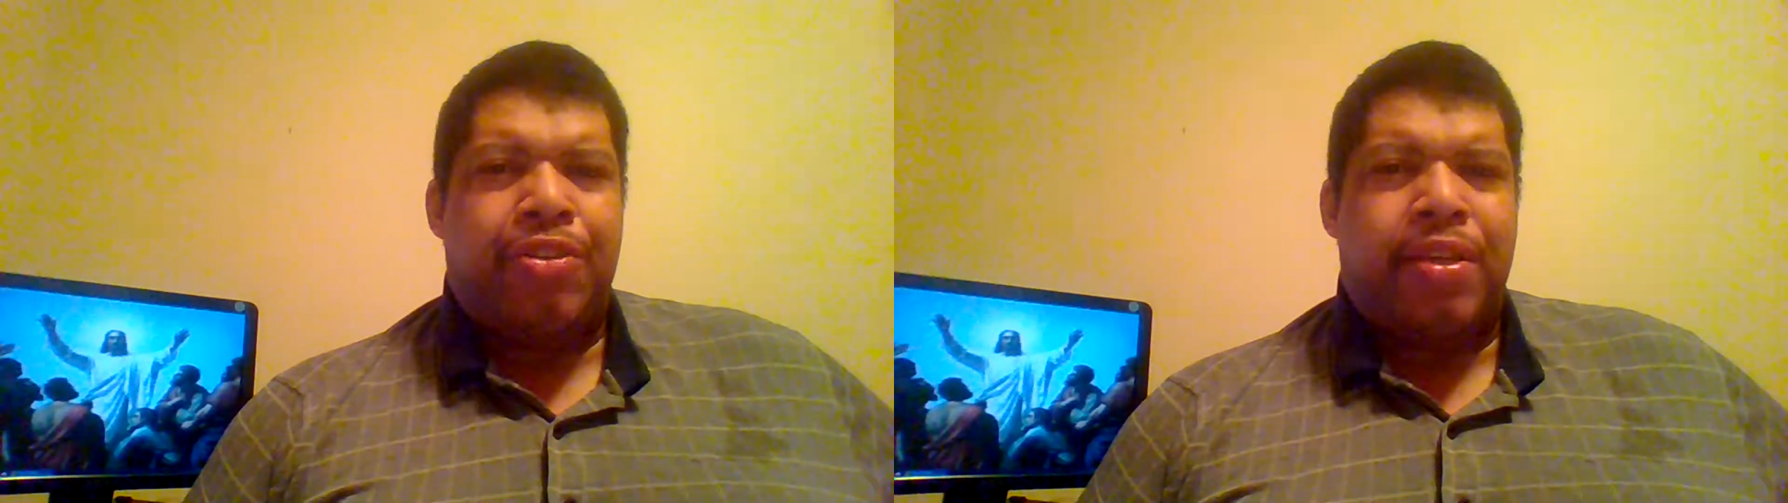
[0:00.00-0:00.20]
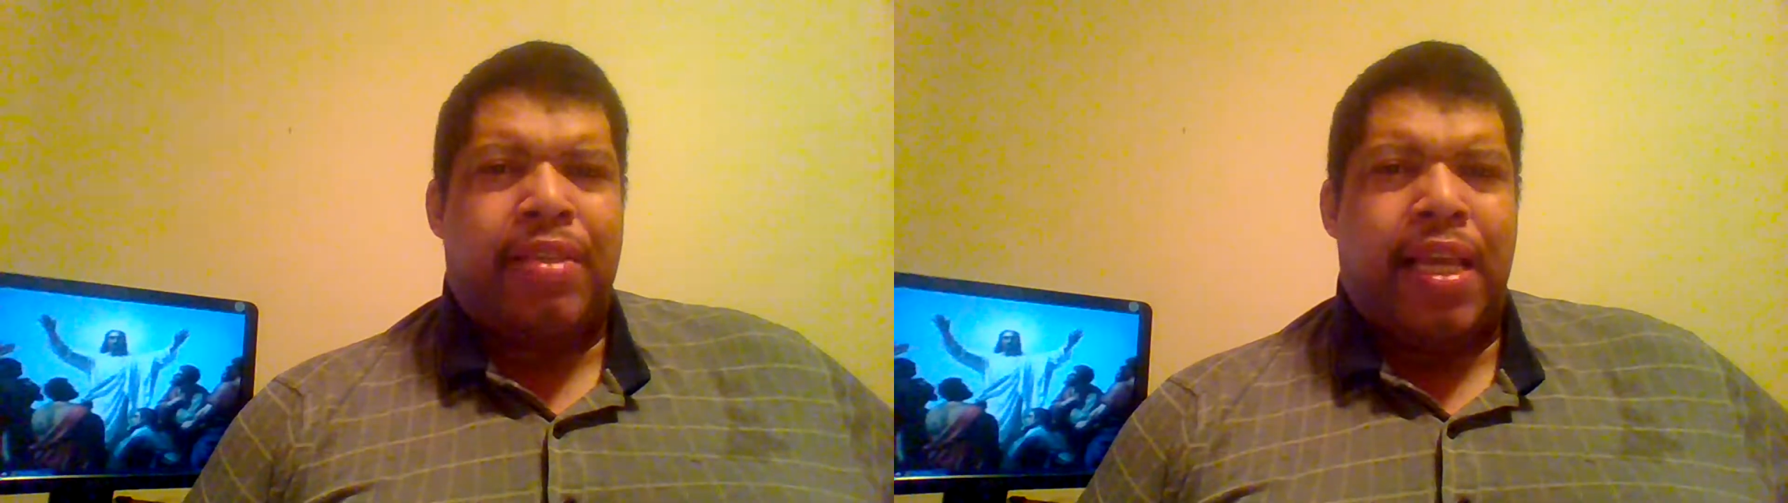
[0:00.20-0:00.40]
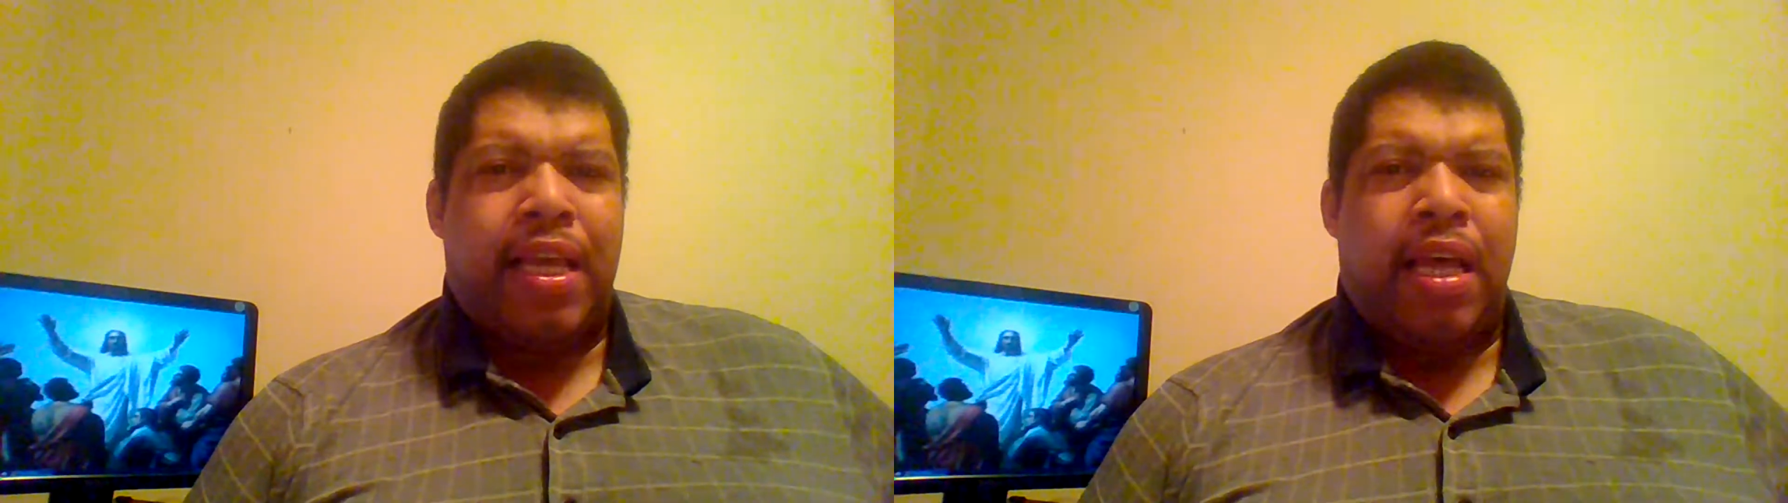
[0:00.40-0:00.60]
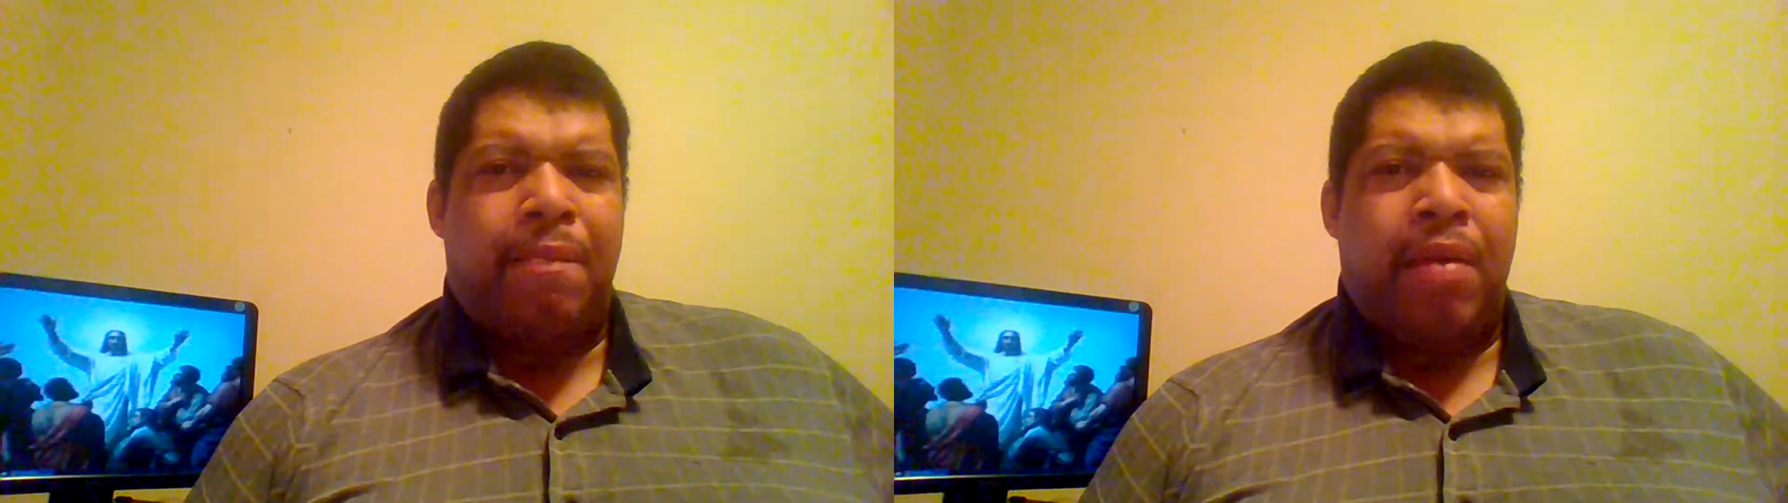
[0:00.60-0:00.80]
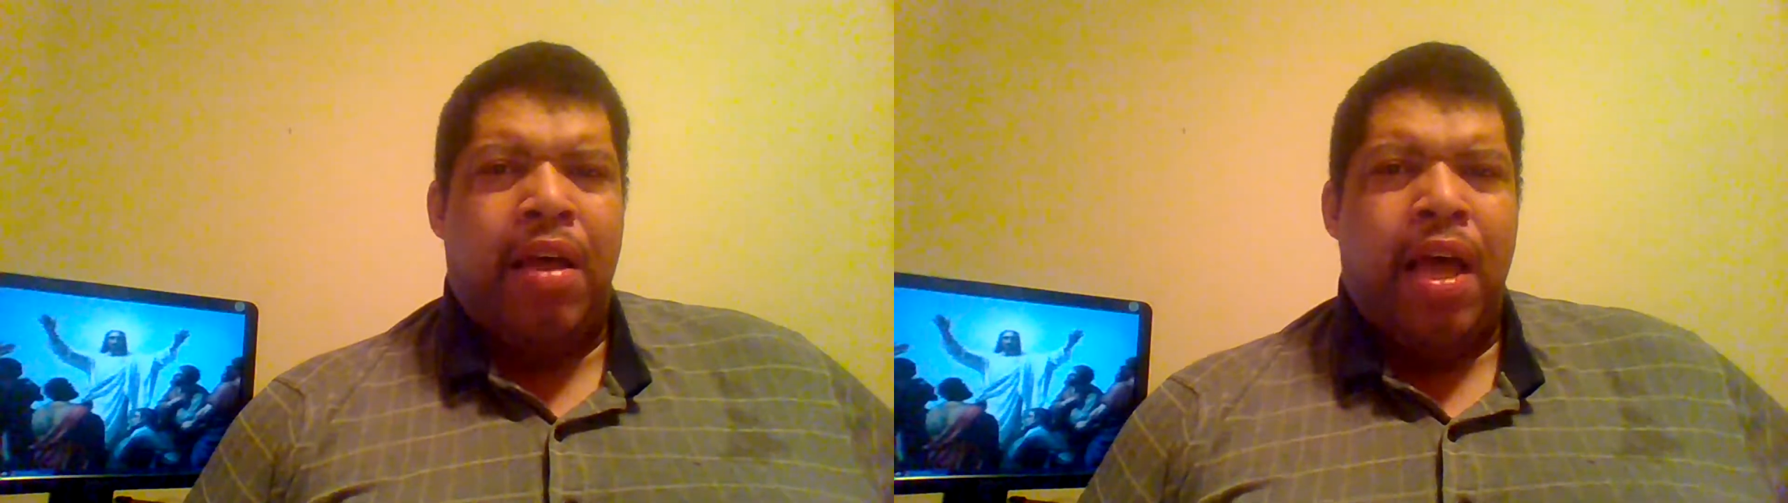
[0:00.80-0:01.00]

to see him,